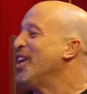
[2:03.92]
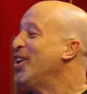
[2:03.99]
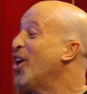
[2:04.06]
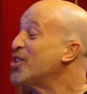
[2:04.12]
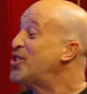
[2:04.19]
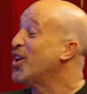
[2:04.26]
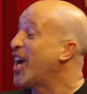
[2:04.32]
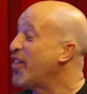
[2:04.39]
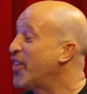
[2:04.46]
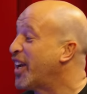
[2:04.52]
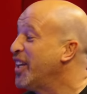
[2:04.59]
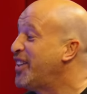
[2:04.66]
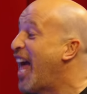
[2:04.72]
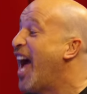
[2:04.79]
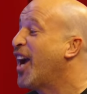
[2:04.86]
You also got
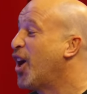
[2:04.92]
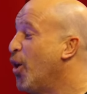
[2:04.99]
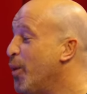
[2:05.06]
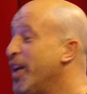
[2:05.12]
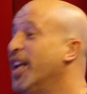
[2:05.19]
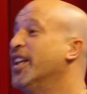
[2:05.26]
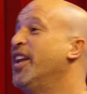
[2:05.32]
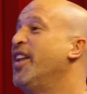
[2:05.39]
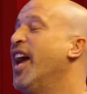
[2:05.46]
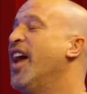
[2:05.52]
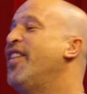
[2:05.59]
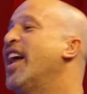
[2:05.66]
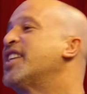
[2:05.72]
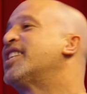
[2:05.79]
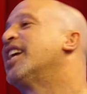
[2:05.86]
the kidako eel in
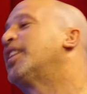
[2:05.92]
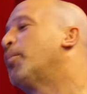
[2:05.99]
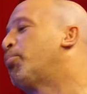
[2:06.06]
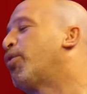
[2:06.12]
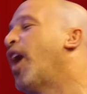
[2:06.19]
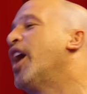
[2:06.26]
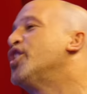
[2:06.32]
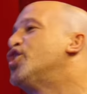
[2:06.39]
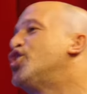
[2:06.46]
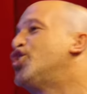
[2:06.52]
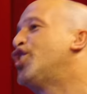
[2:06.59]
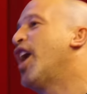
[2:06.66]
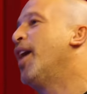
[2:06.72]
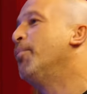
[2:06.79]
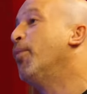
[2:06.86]
there, and that's like the
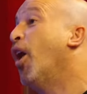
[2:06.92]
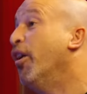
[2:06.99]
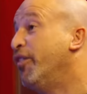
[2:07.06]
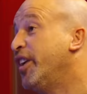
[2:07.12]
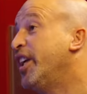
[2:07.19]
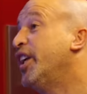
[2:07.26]
prized gem of